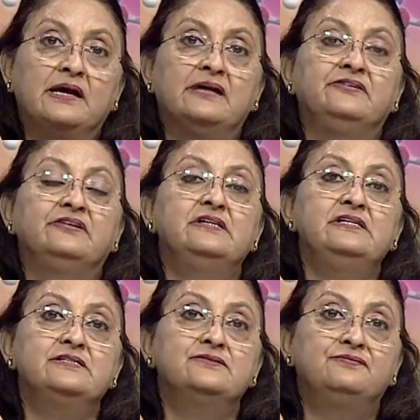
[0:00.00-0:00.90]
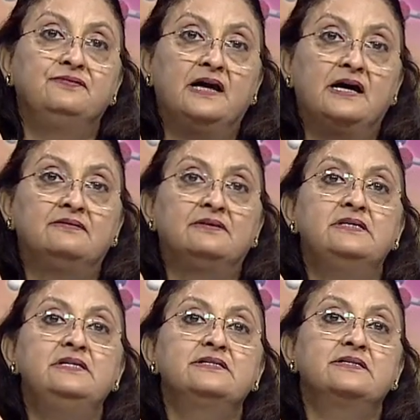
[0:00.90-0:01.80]
branches,
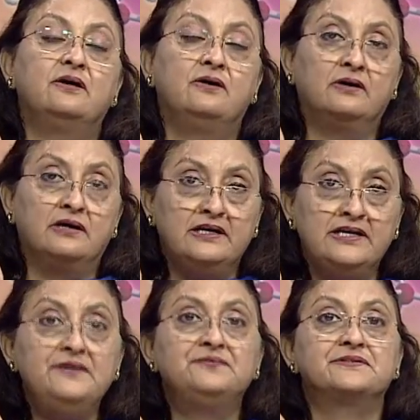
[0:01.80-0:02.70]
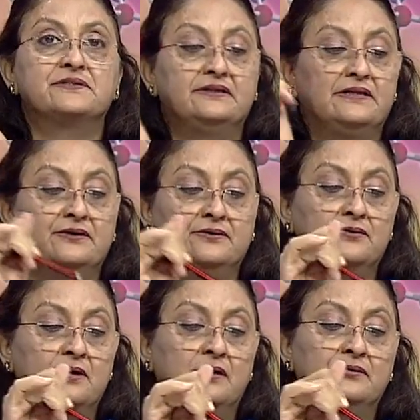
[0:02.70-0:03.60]
flowers or leaves they
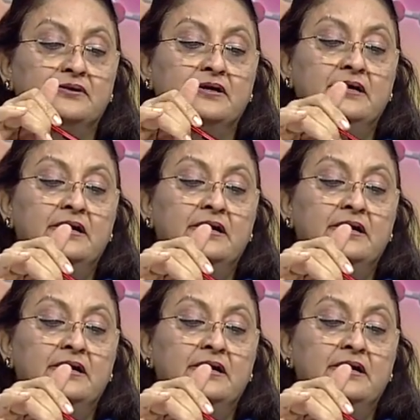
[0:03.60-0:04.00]
grow out.